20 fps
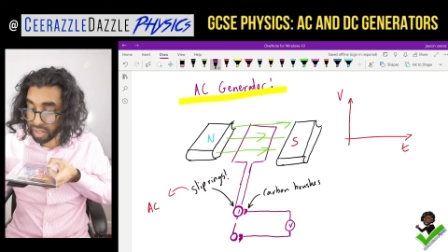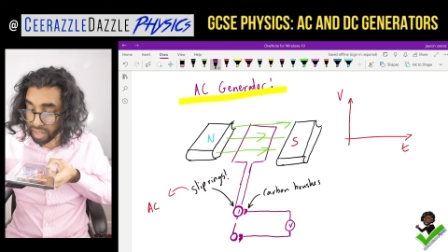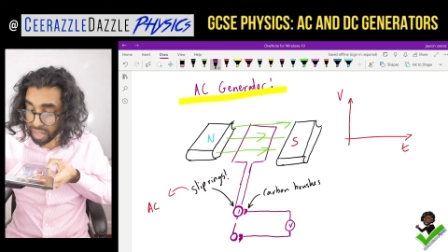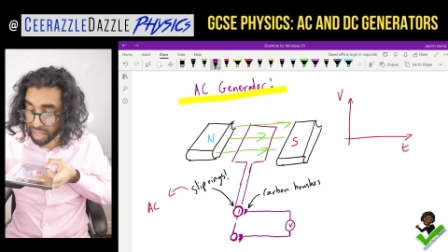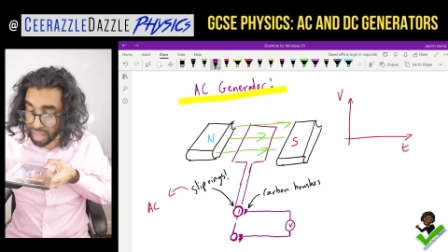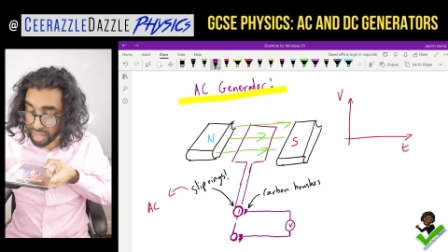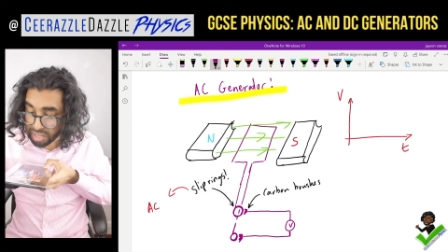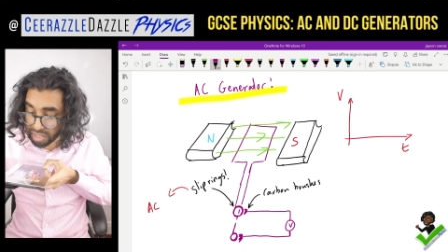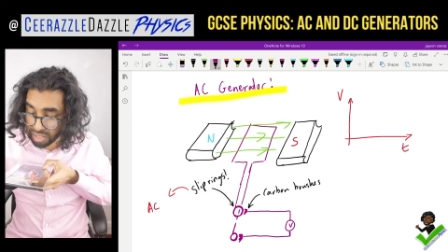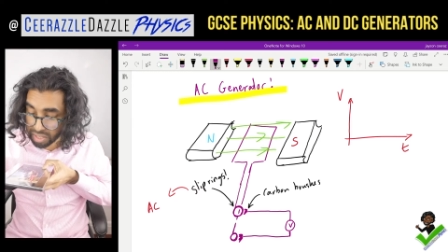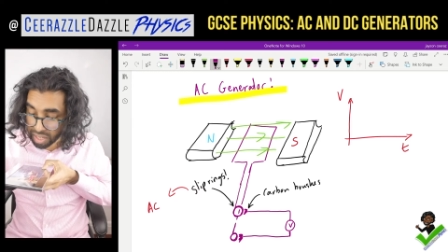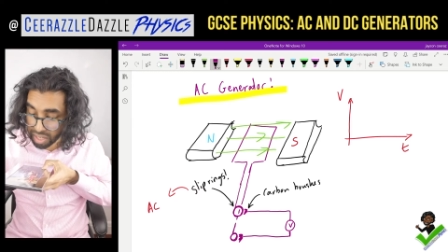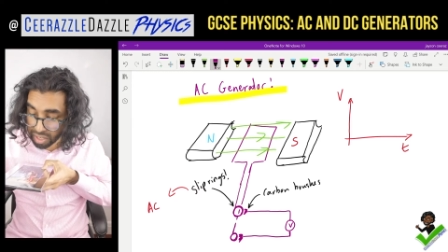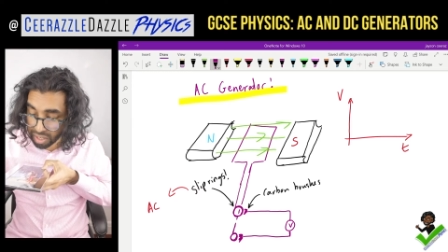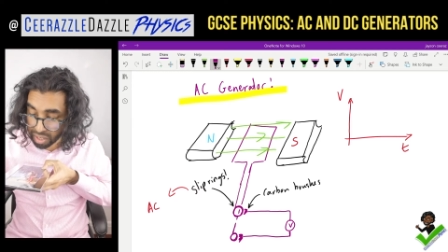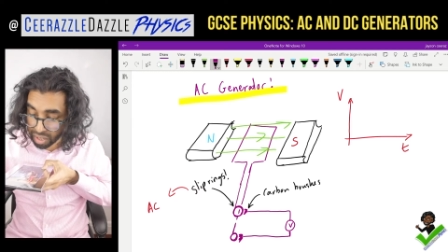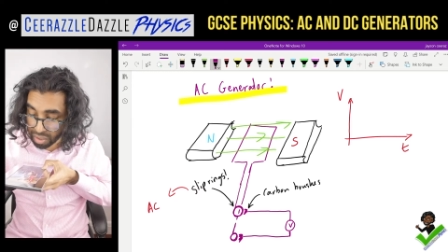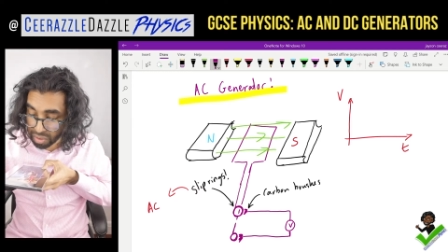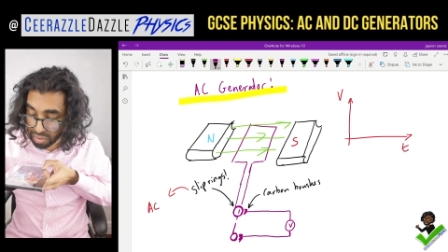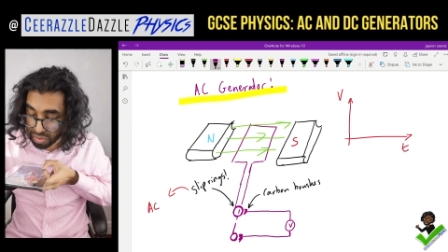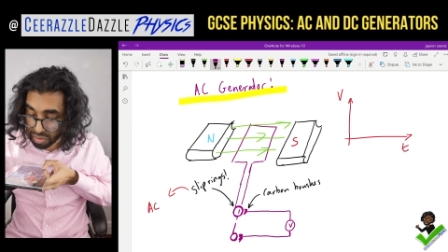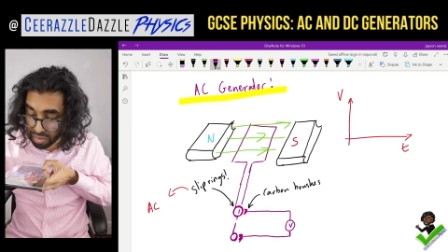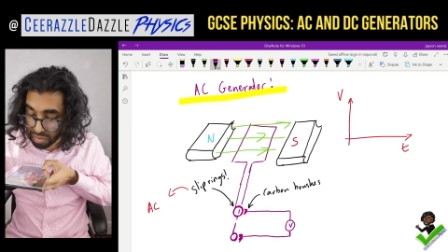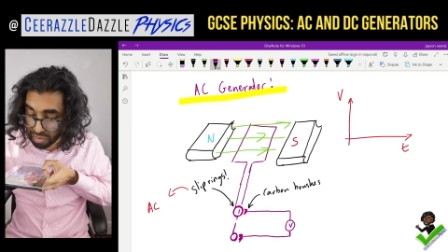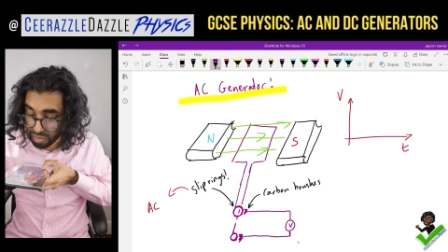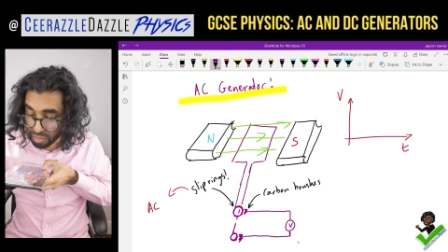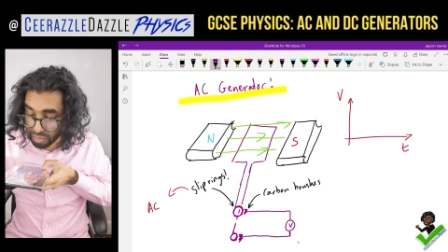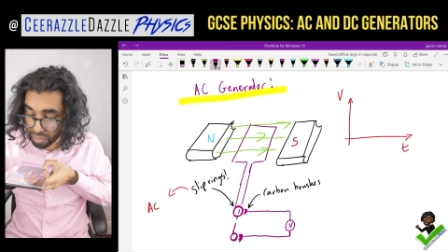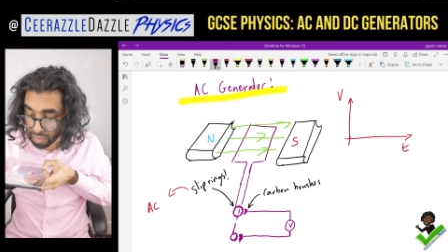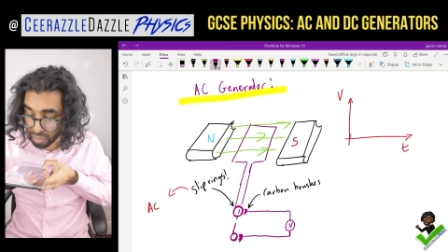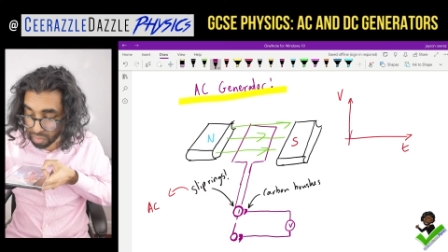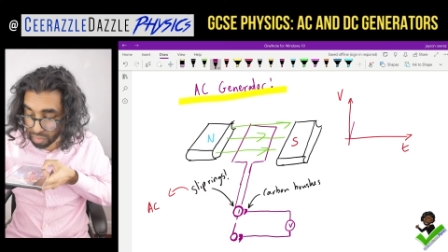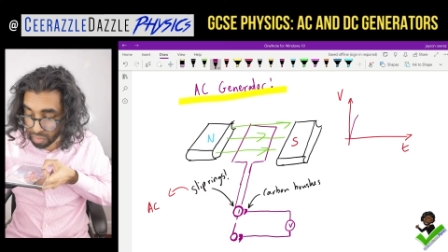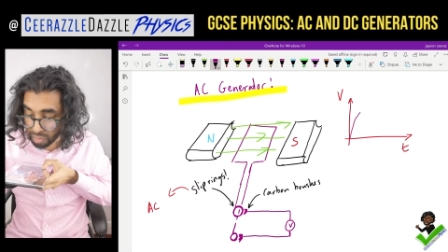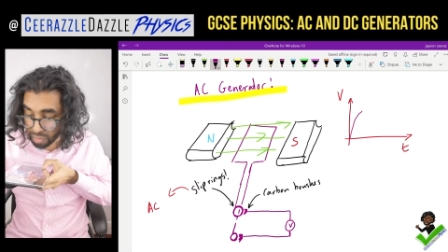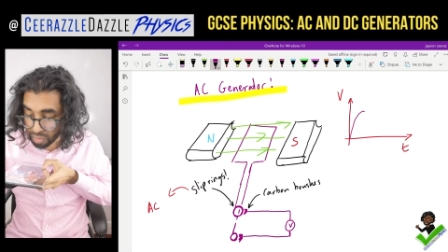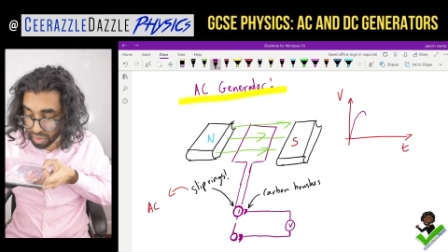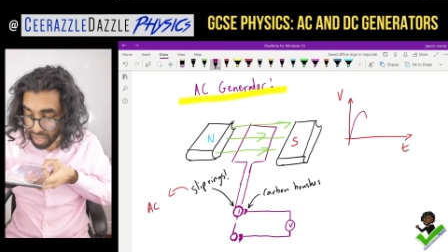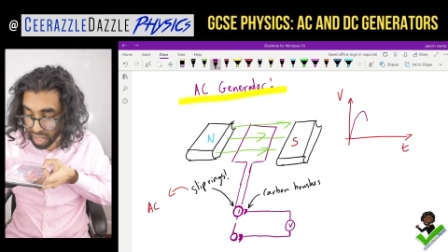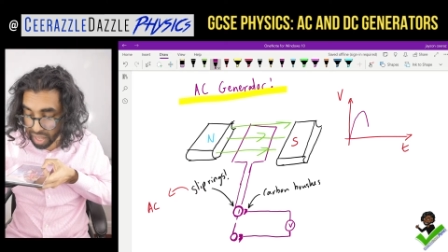yes, it goes
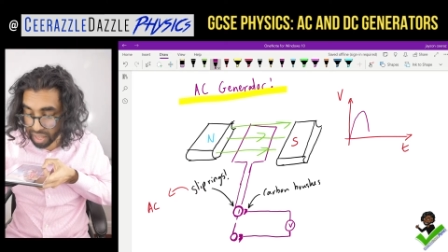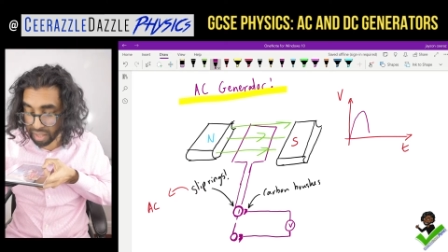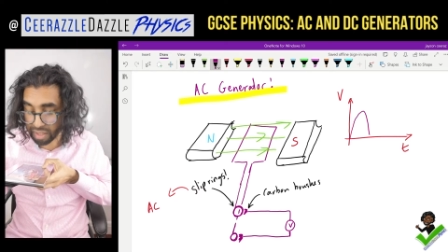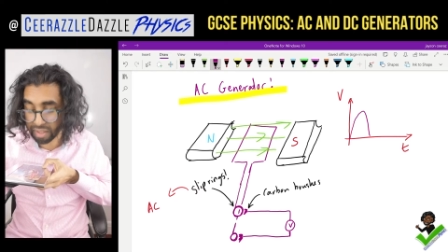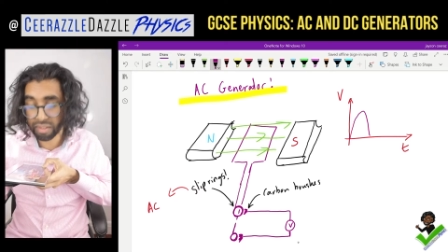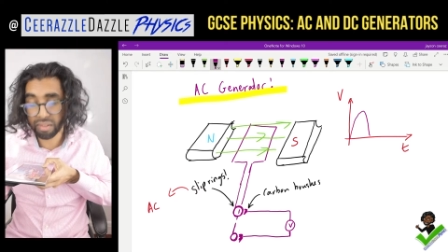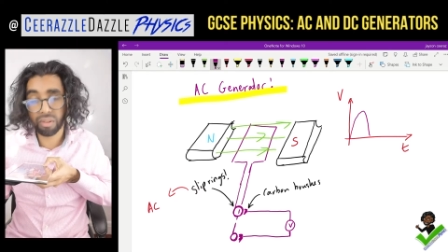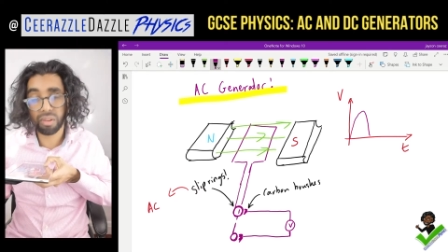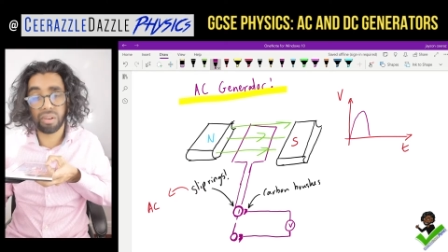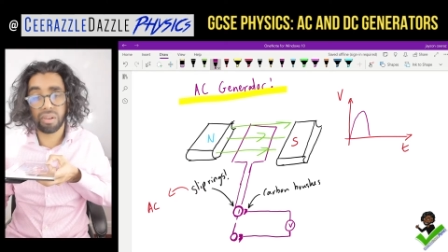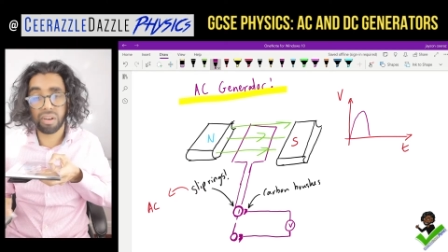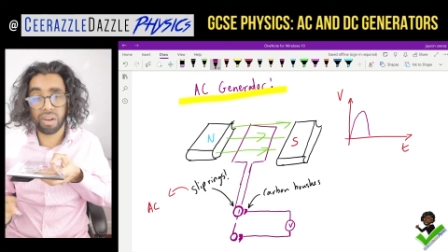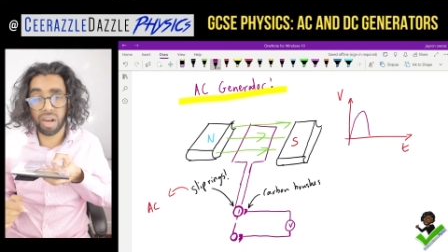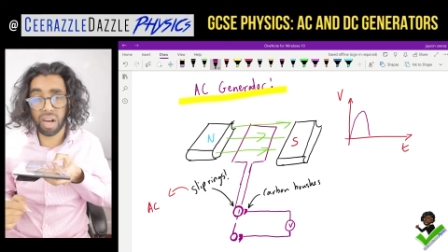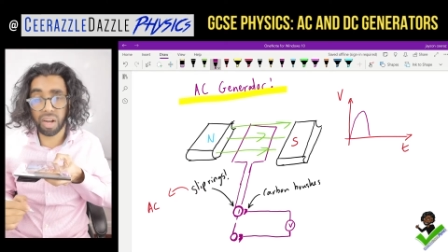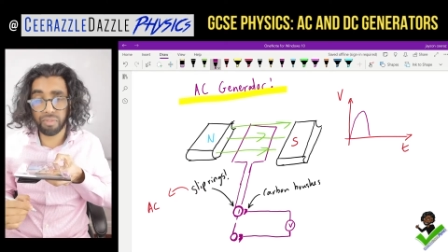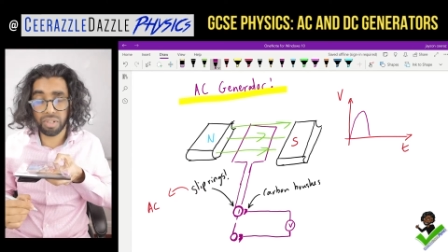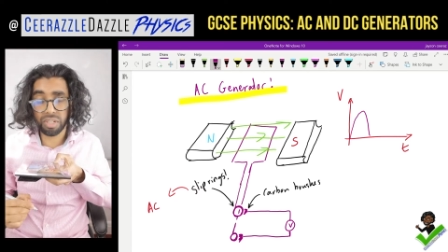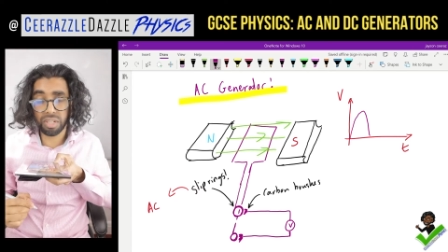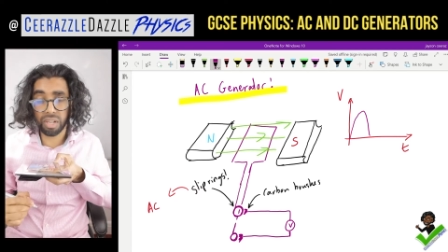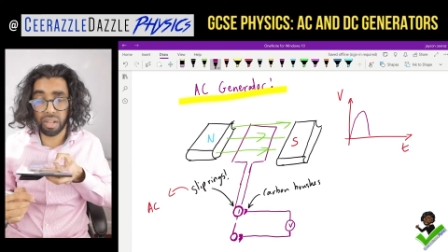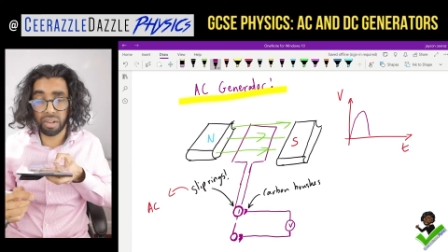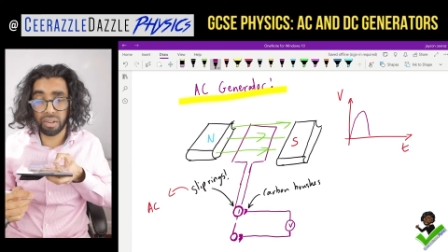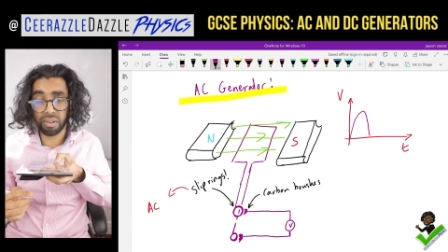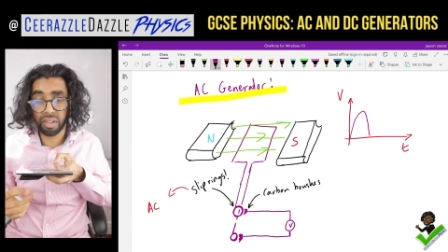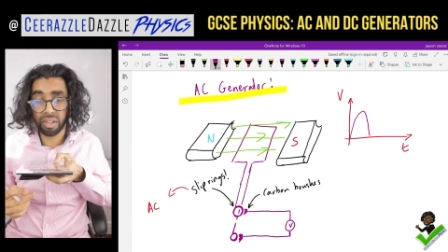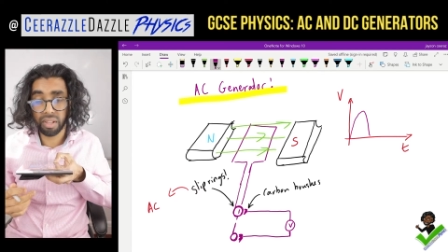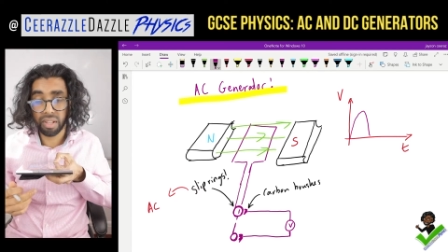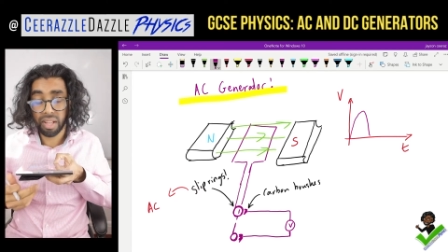there, half a turn.